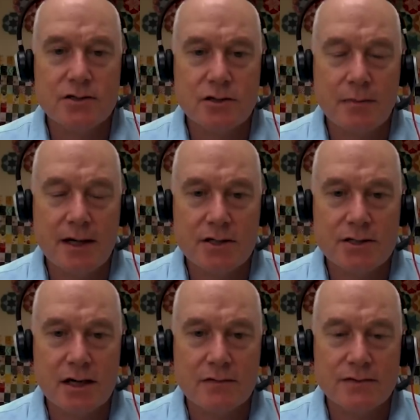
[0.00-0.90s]
on so many
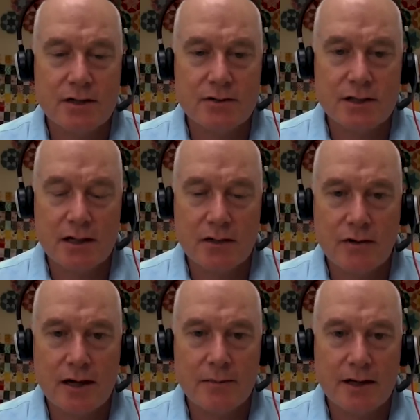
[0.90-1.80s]
shelves. Here's an
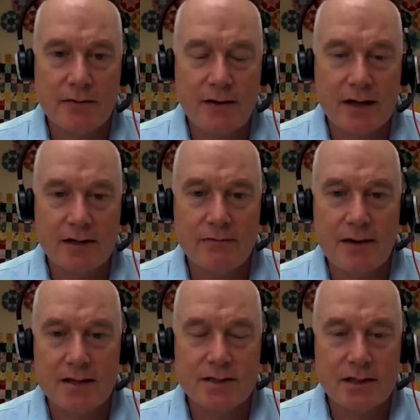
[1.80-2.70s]
incredibly effective
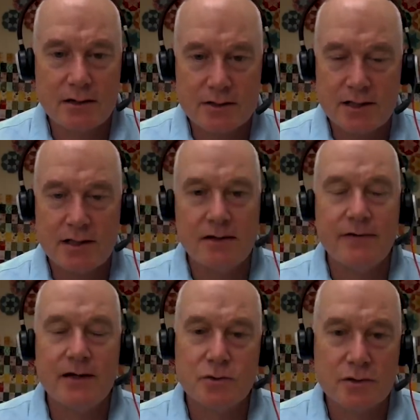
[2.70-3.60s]
medicine. Here's an
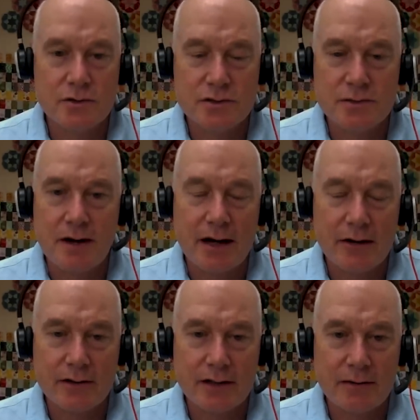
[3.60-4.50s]
individual who's
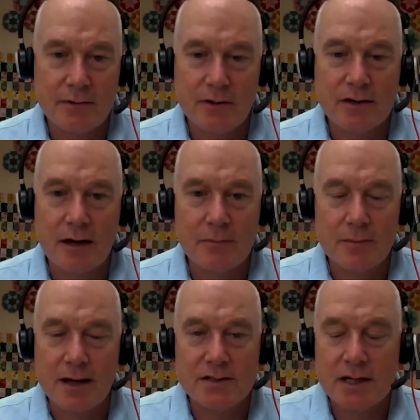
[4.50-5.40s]
moderately immune
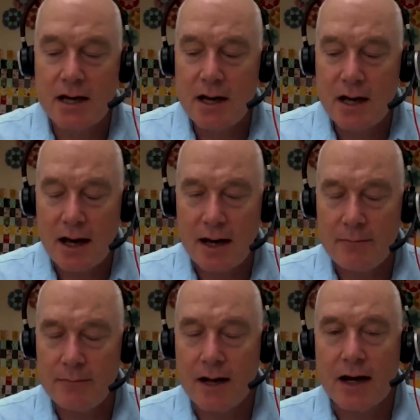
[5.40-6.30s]
compromised.
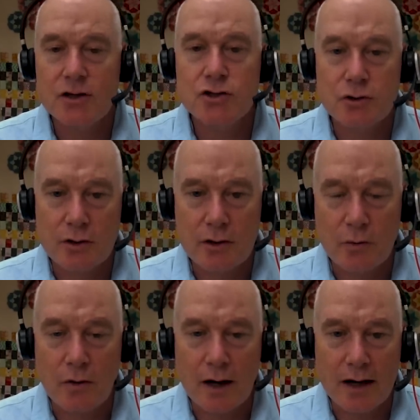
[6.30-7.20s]
I'm not sure
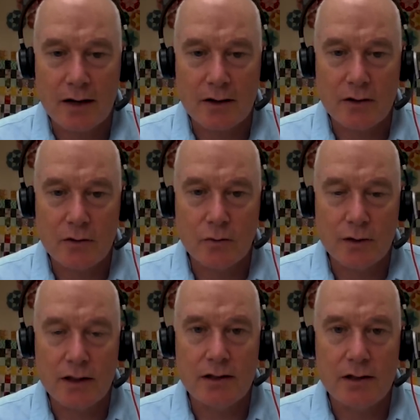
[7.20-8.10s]
why you
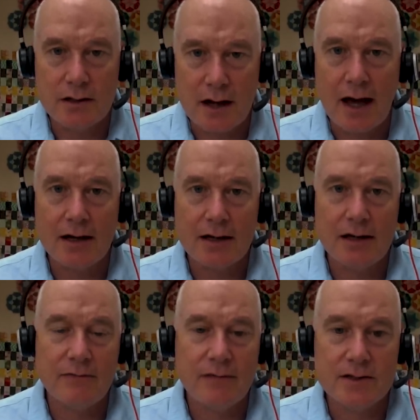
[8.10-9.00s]
would not
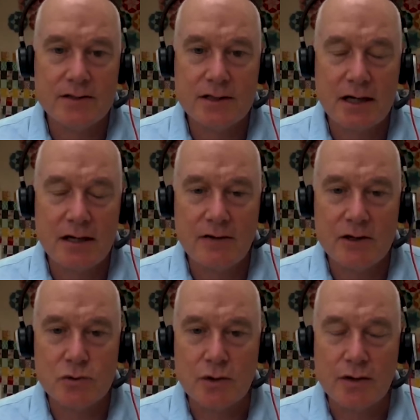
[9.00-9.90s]
give this
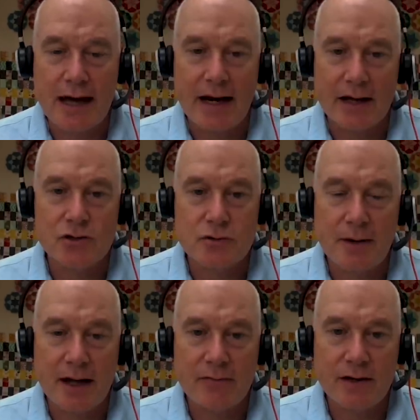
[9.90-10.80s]
individual that extra
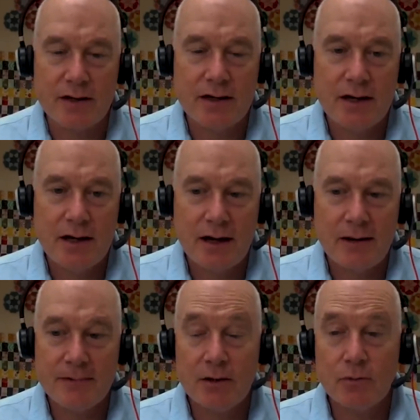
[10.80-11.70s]
benefit.
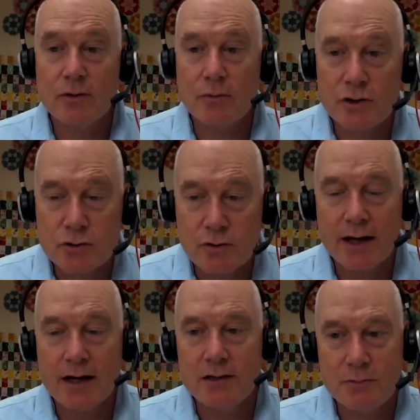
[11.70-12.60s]
Um, you know, we're, we're
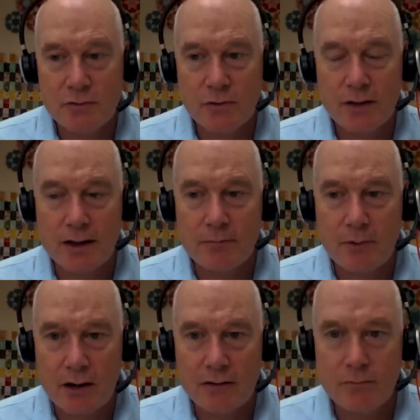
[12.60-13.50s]
trying to move forward, and
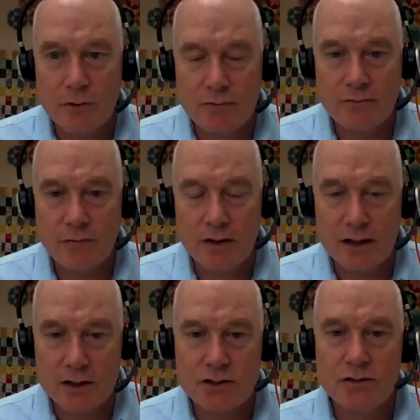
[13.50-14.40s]
part of moving
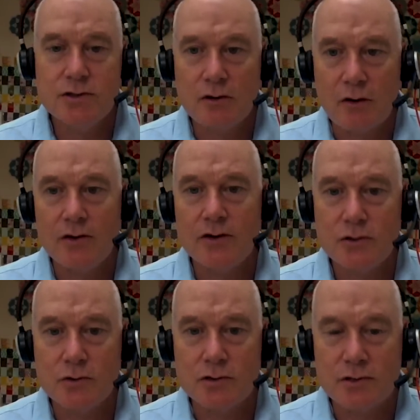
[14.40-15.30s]
forward is using all the
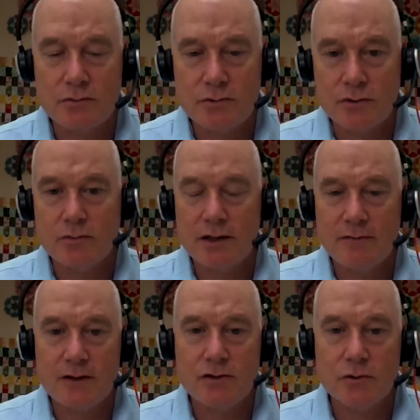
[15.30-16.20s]
tools. Don't don't
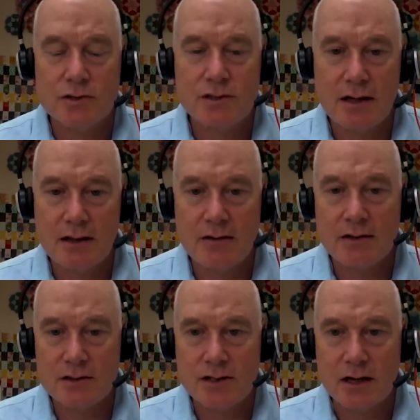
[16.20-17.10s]
leave the tools sitting there
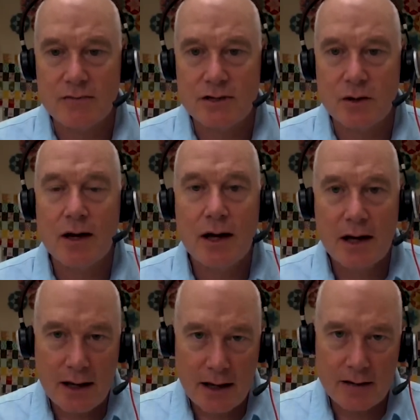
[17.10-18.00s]
on the shelf. So,
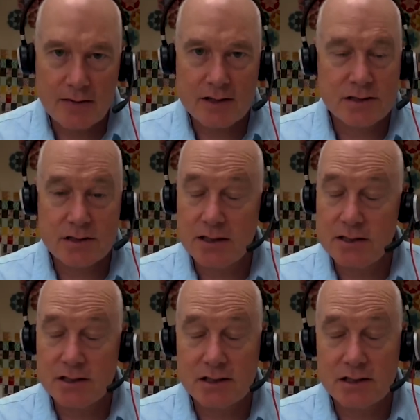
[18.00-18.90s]
in this
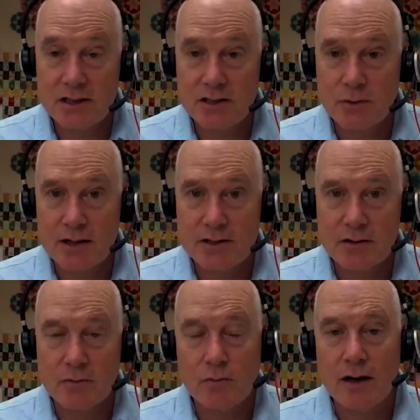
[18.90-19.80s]
this is a
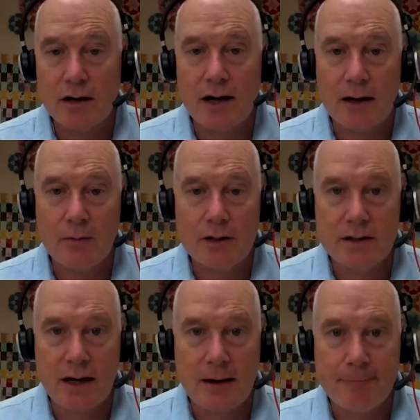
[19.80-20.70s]
situation where I
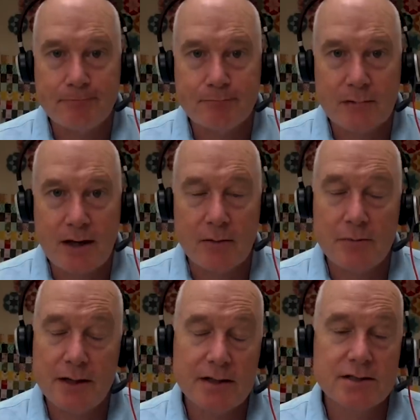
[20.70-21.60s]
would. Um, I
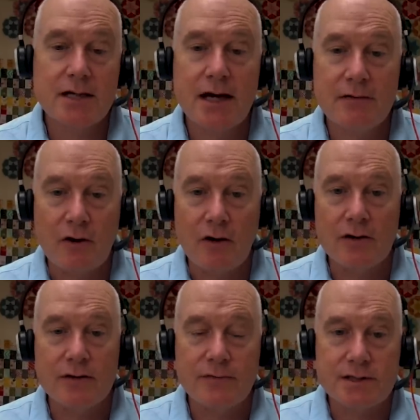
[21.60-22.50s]
would be on the side of all
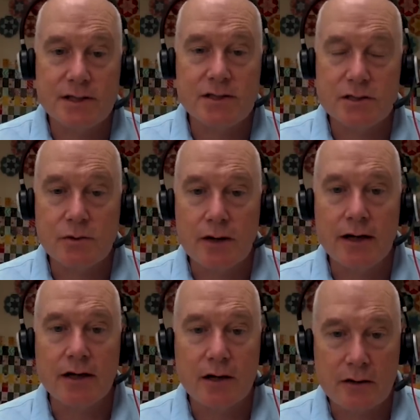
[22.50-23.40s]
the physicians who are
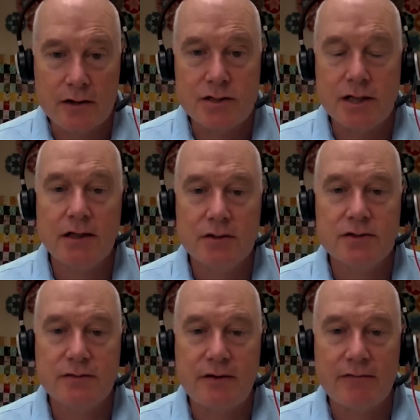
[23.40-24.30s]
encouraging the
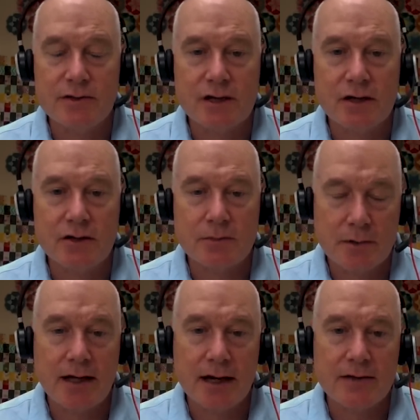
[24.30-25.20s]
use of Evusheld to
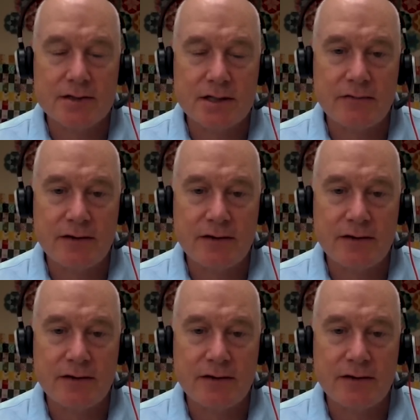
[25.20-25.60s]
protect this